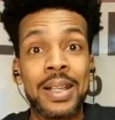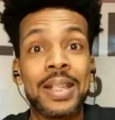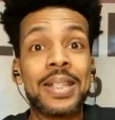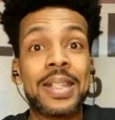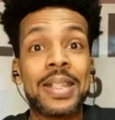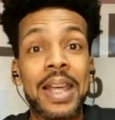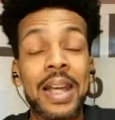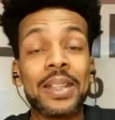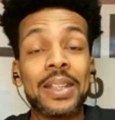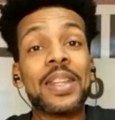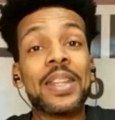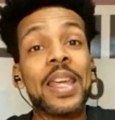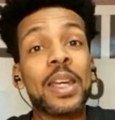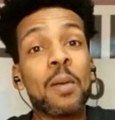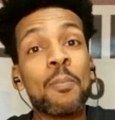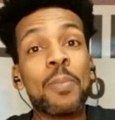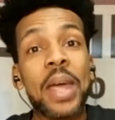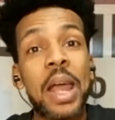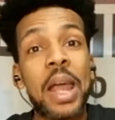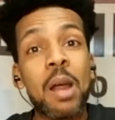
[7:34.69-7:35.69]
said that they
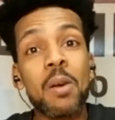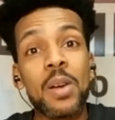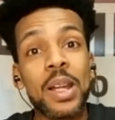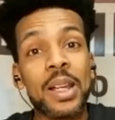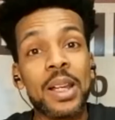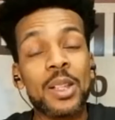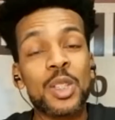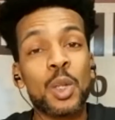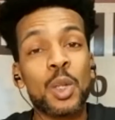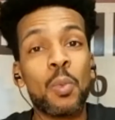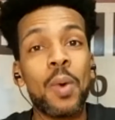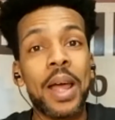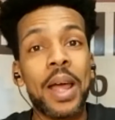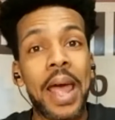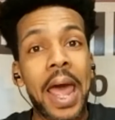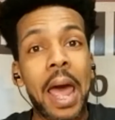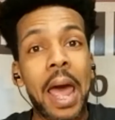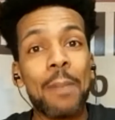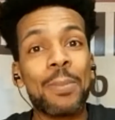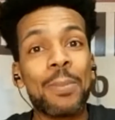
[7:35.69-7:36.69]
compared it to
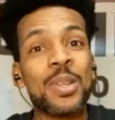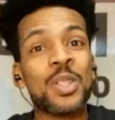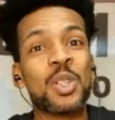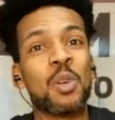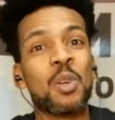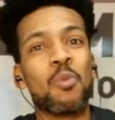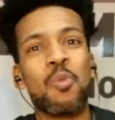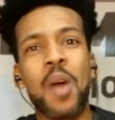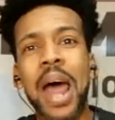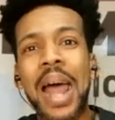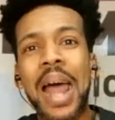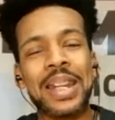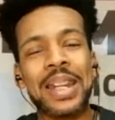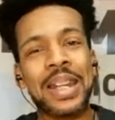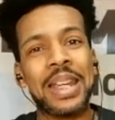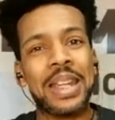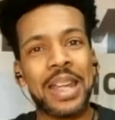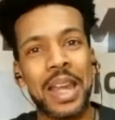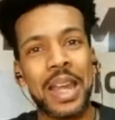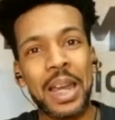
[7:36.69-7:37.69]
what happened to
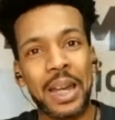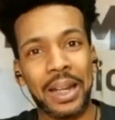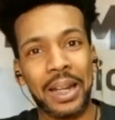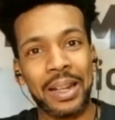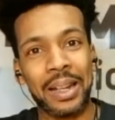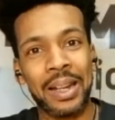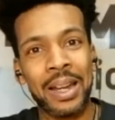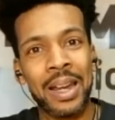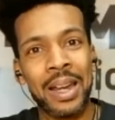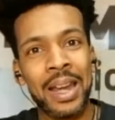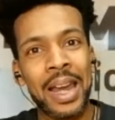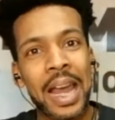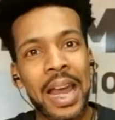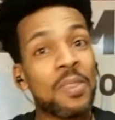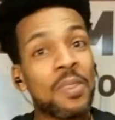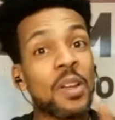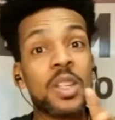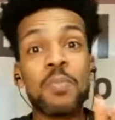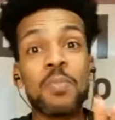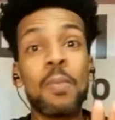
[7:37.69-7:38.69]
Rodney King.
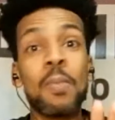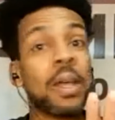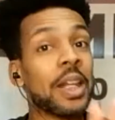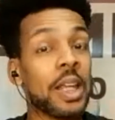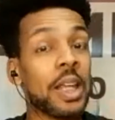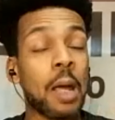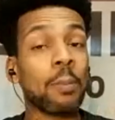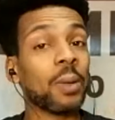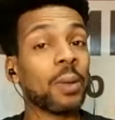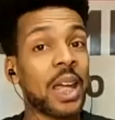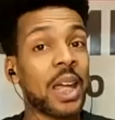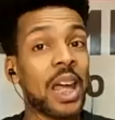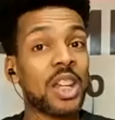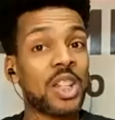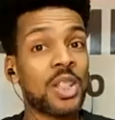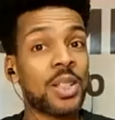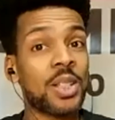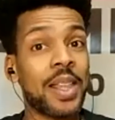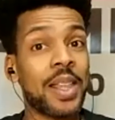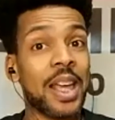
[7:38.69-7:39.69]
And there's many
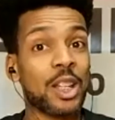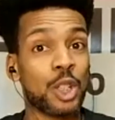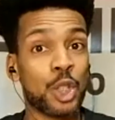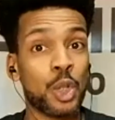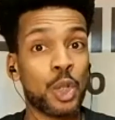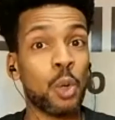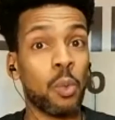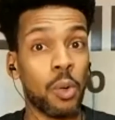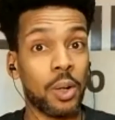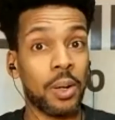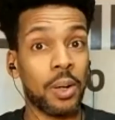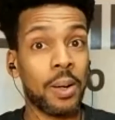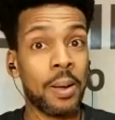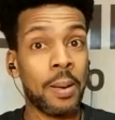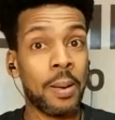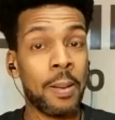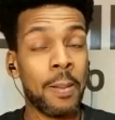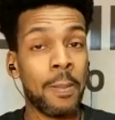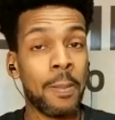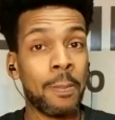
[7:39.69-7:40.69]
implications to that, sure.
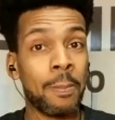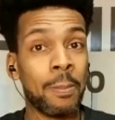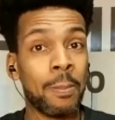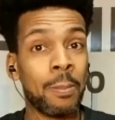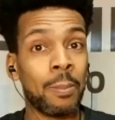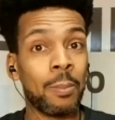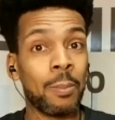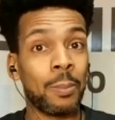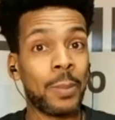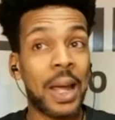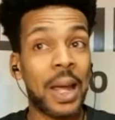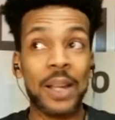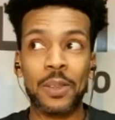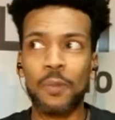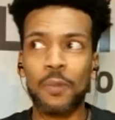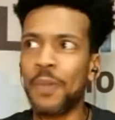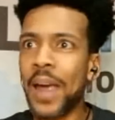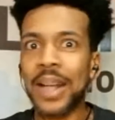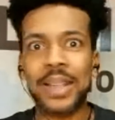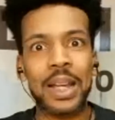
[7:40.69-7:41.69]
Like
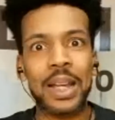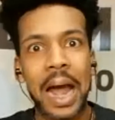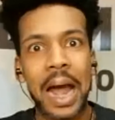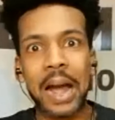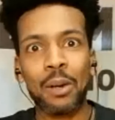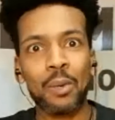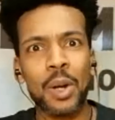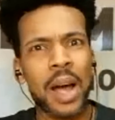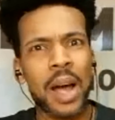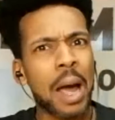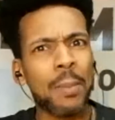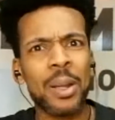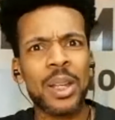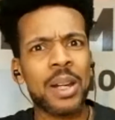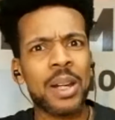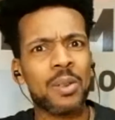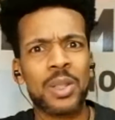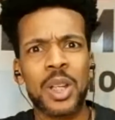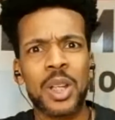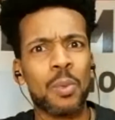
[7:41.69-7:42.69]
the fact that, I don't know, how
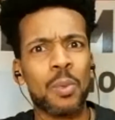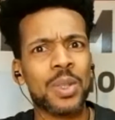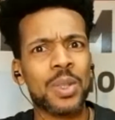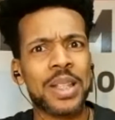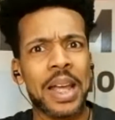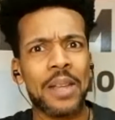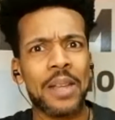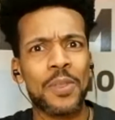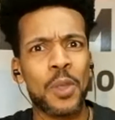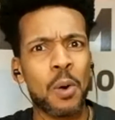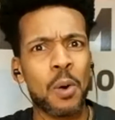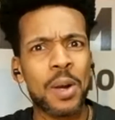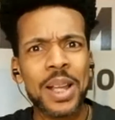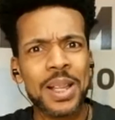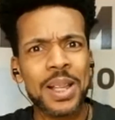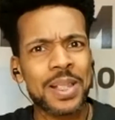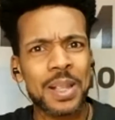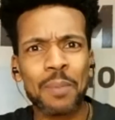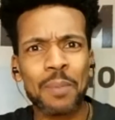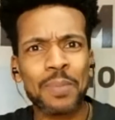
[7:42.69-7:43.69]
many years ago was that?
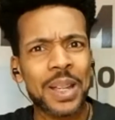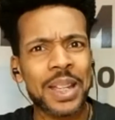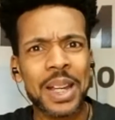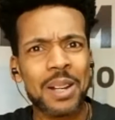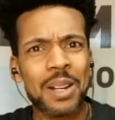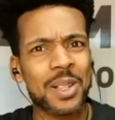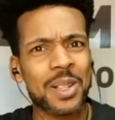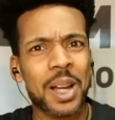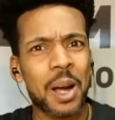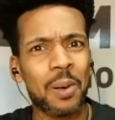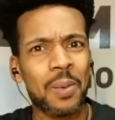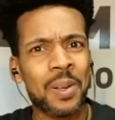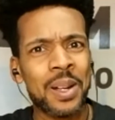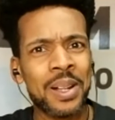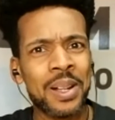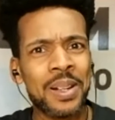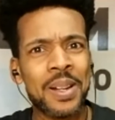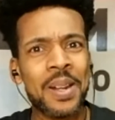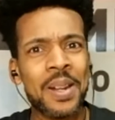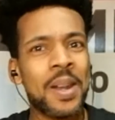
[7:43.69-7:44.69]
30 something years ago?
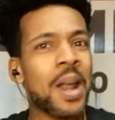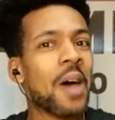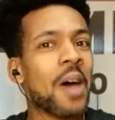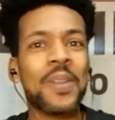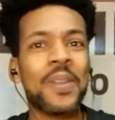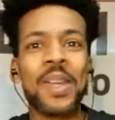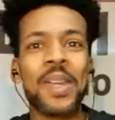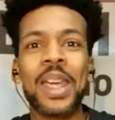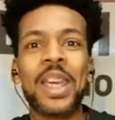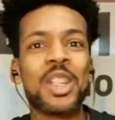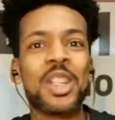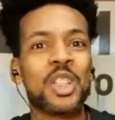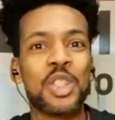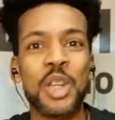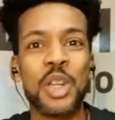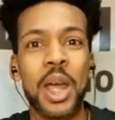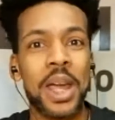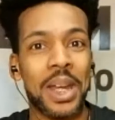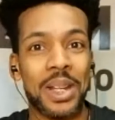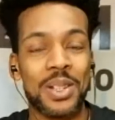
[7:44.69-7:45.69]
Nothing has
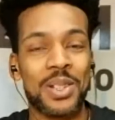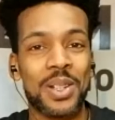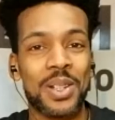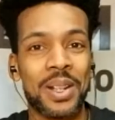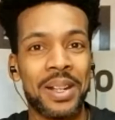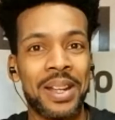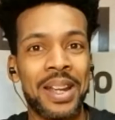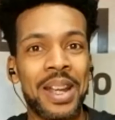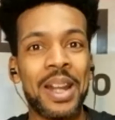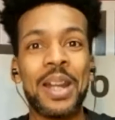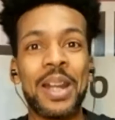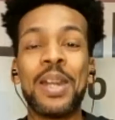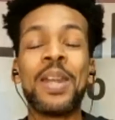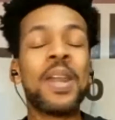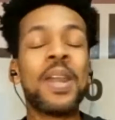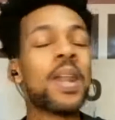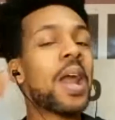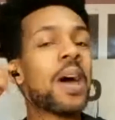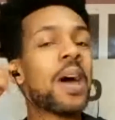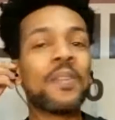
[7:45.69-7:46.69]
changed.
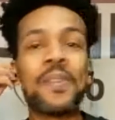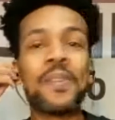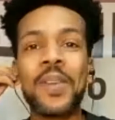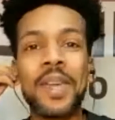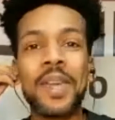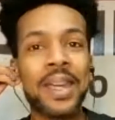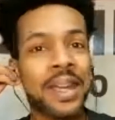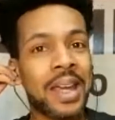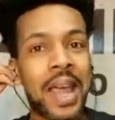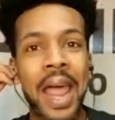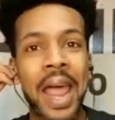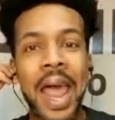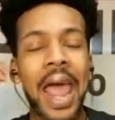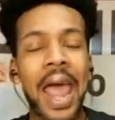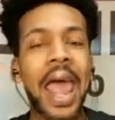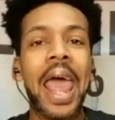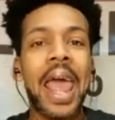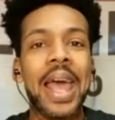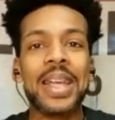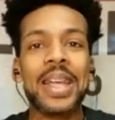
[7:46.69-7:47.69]
Nothing
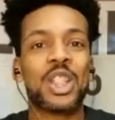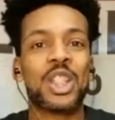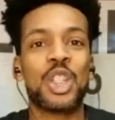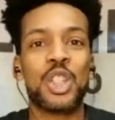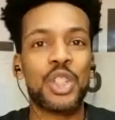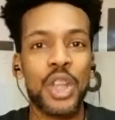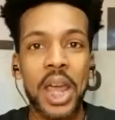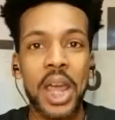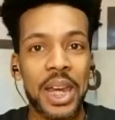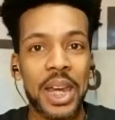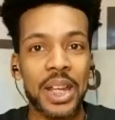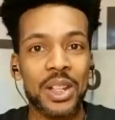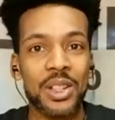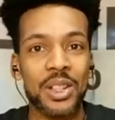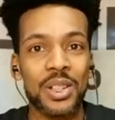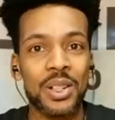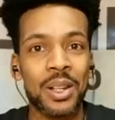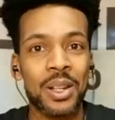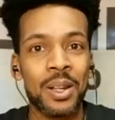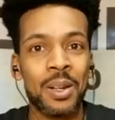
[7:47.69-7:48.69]
has
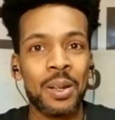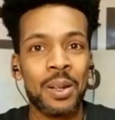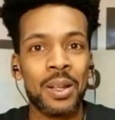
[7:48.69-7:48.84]
changed.